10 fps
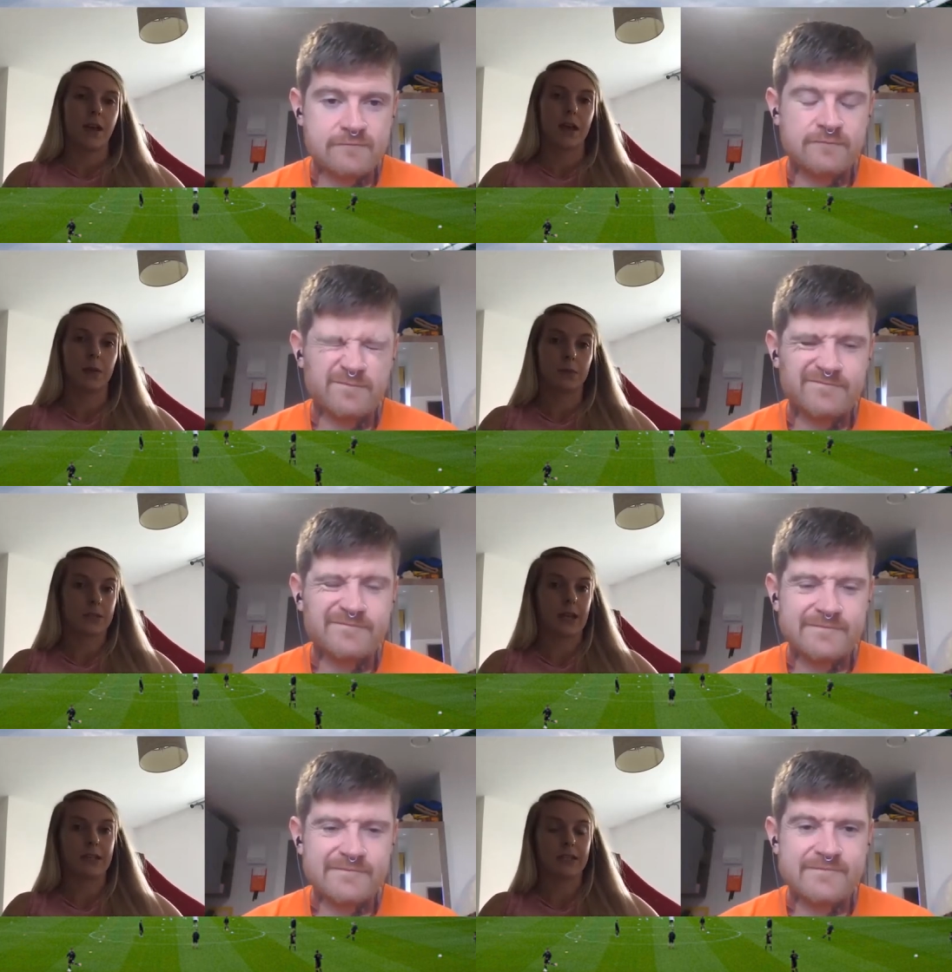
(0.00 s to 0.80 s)
Speaker 1: And it was
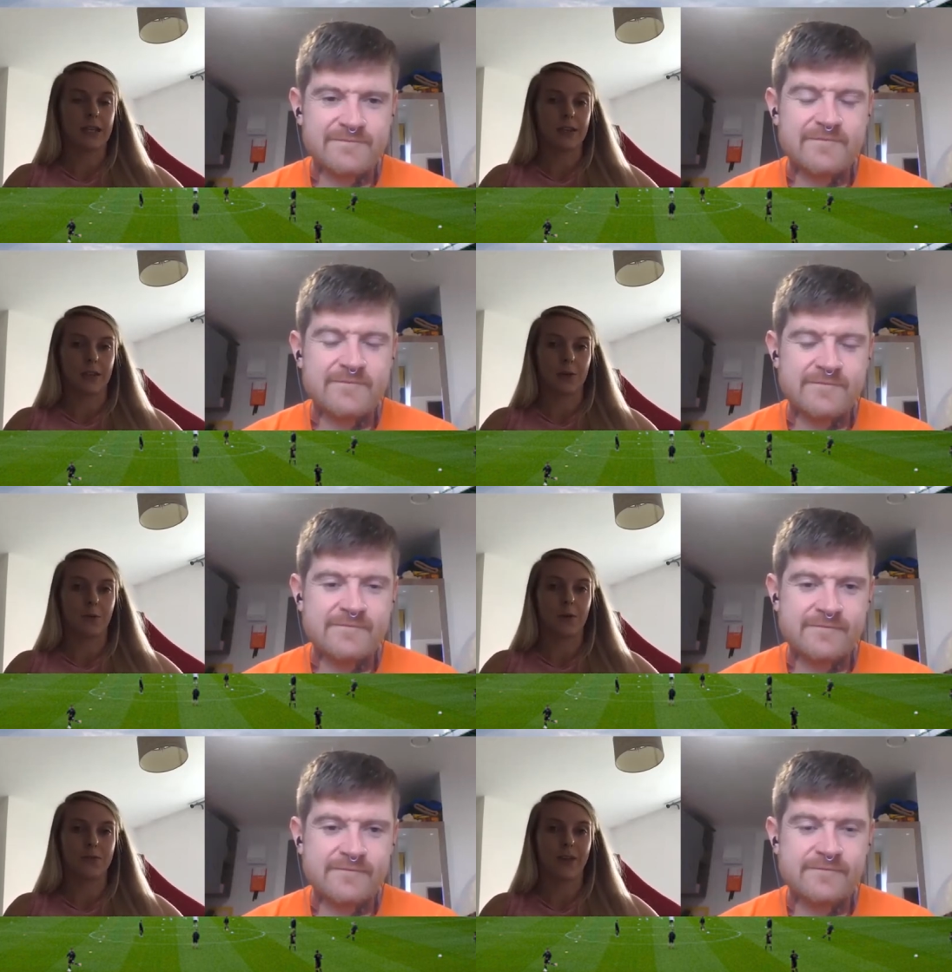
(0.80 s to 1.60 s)
that day that they
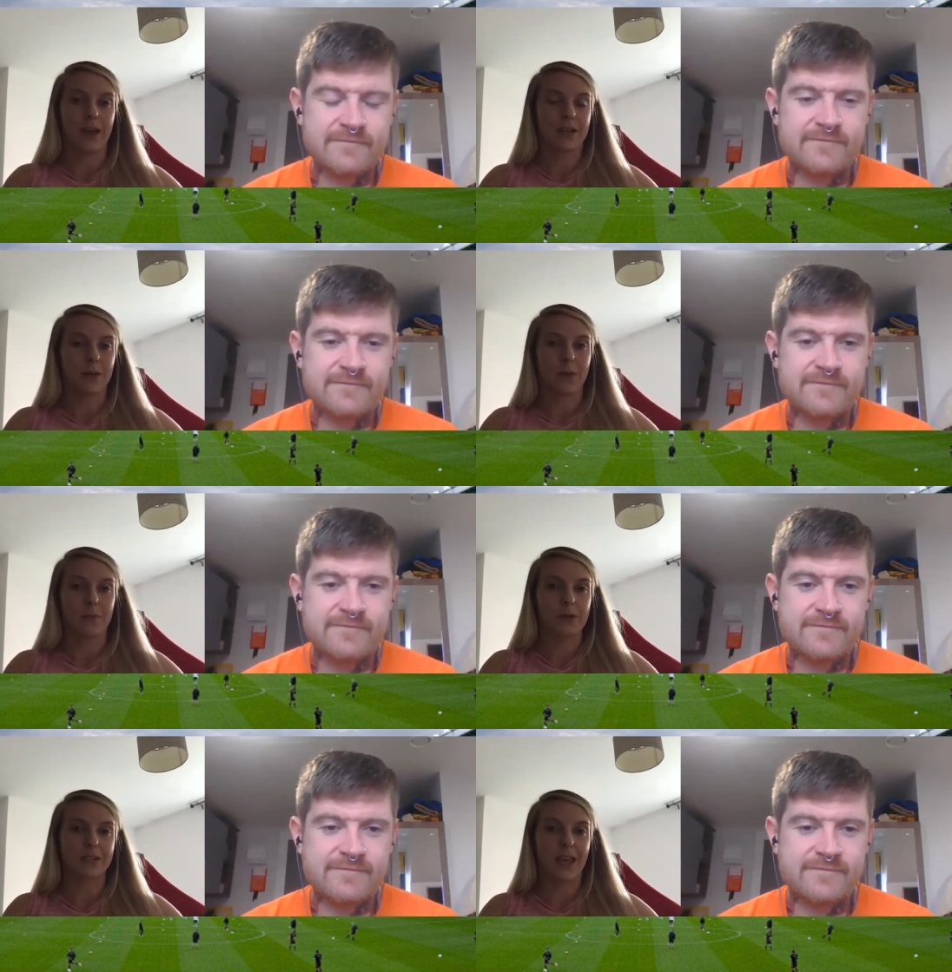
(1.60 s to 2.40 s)
qualified. And I
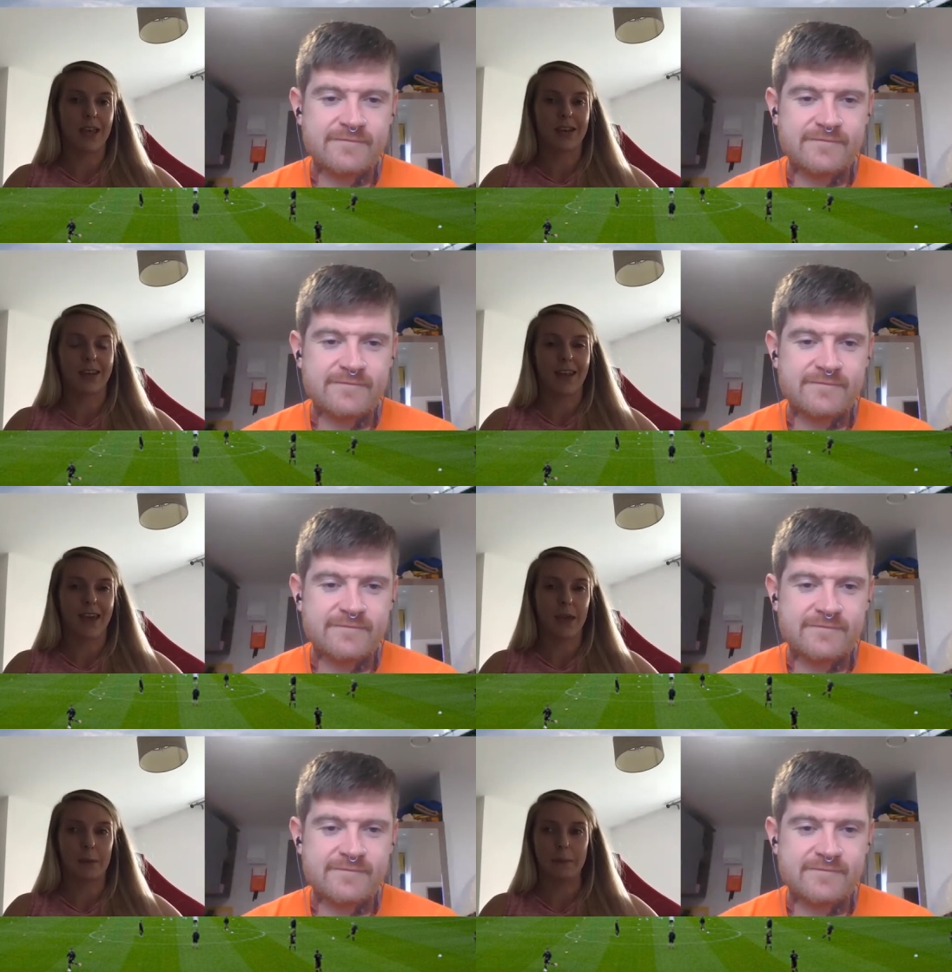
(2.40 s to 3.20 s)
remember sitting
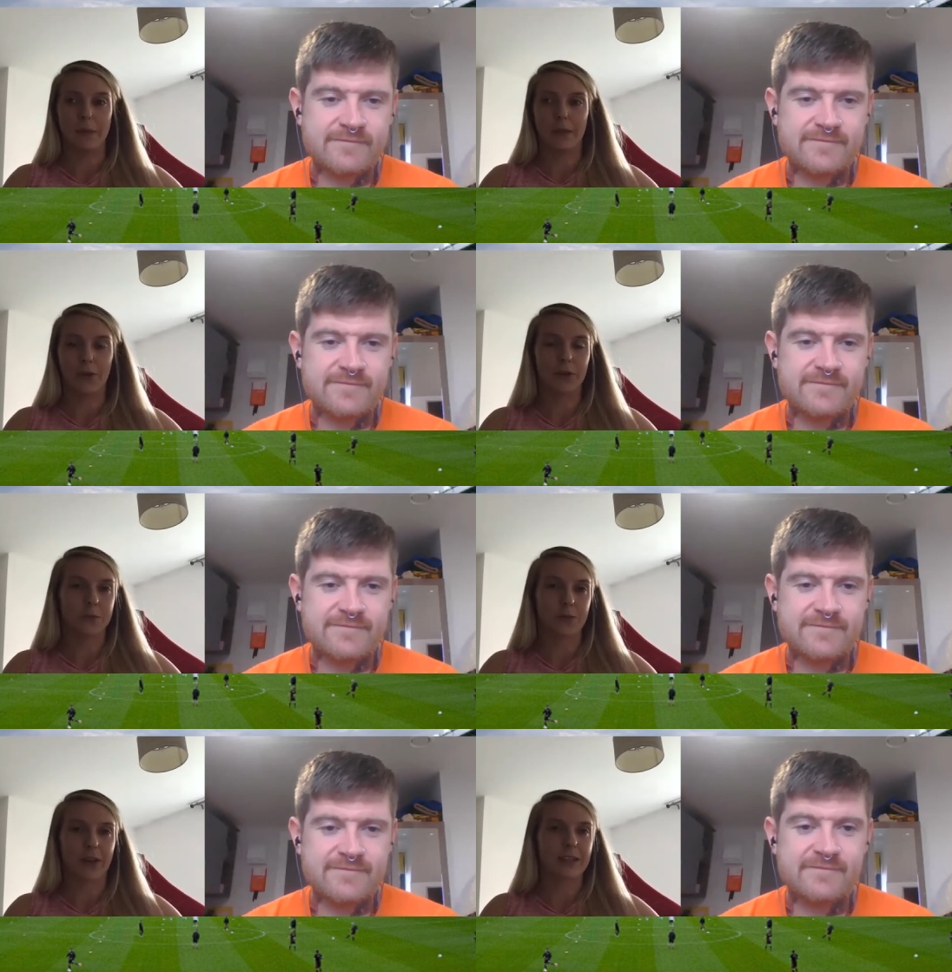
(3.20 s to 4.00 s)
um, around
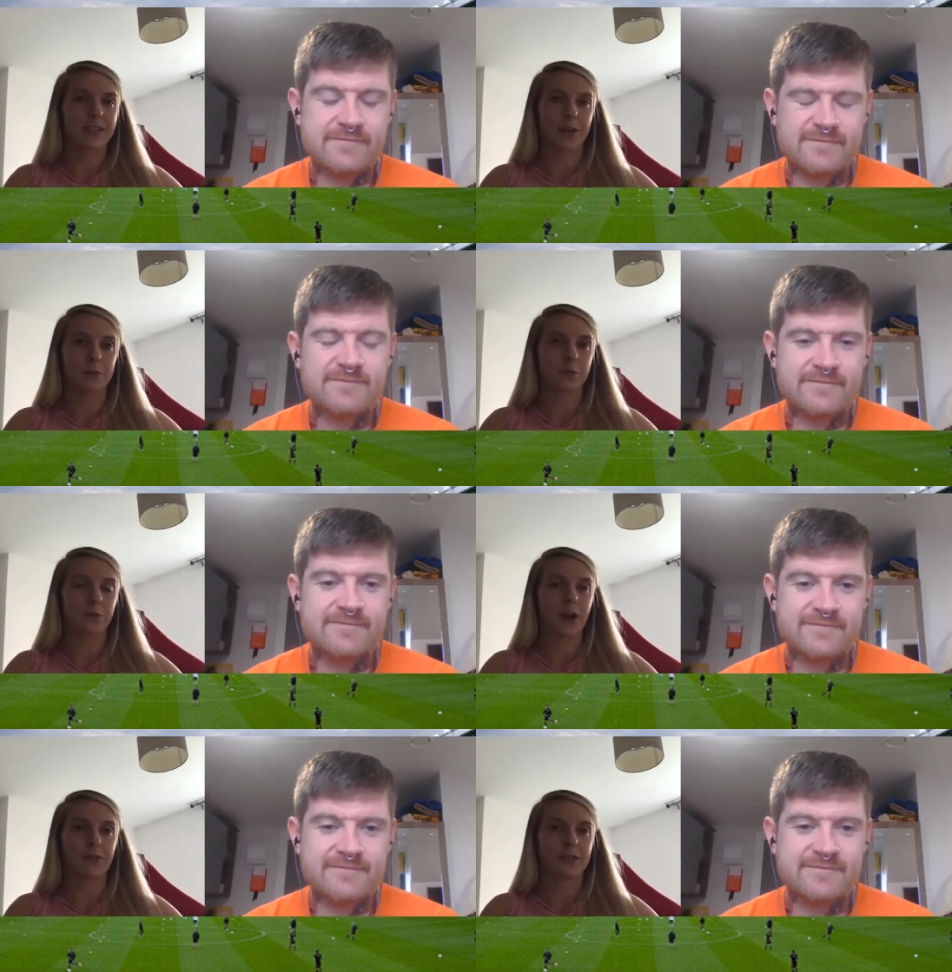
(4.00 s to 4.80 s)
at my friend's house and
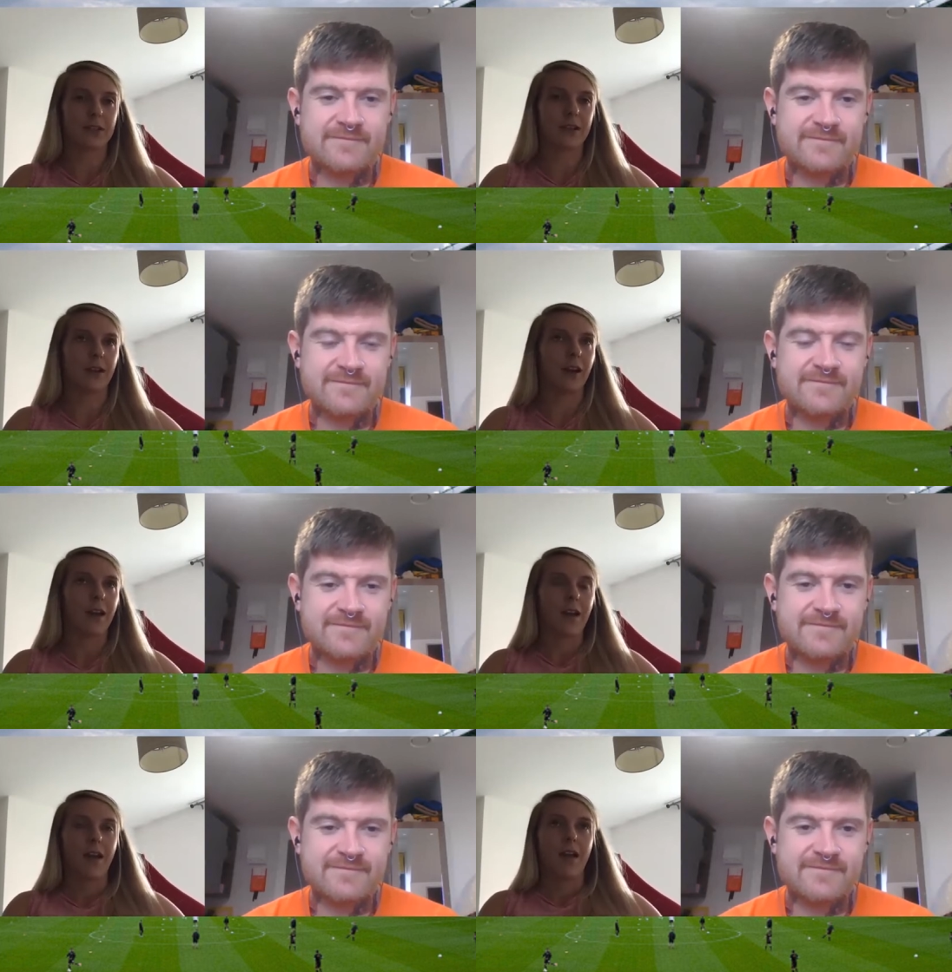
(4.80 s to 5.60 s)
we are having dinner.
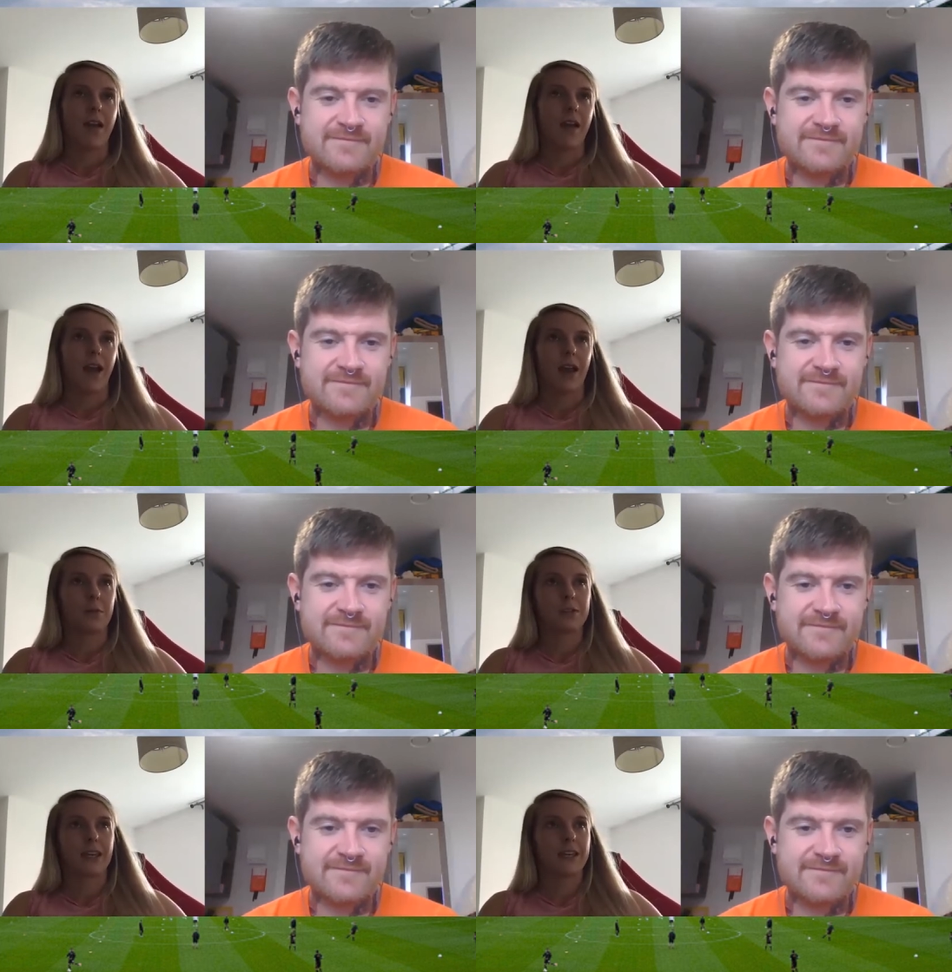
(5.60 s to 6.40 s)
And I
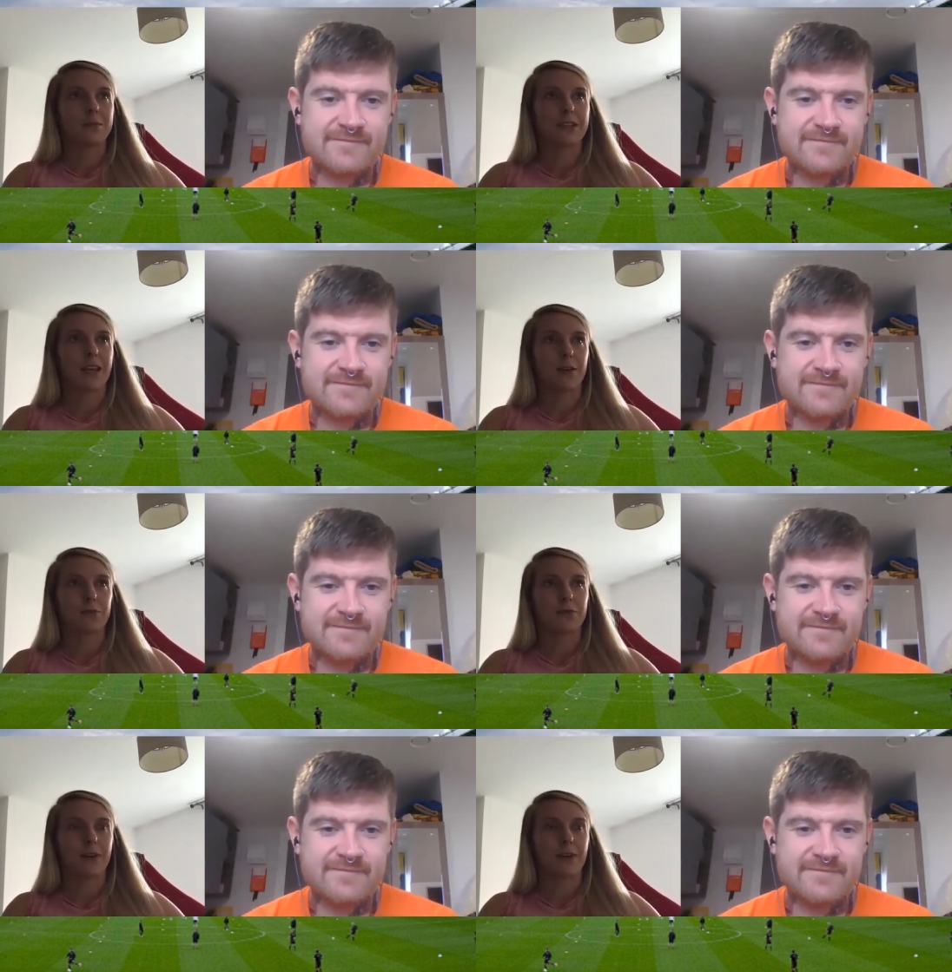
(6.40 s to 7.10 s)
was thinking to myself,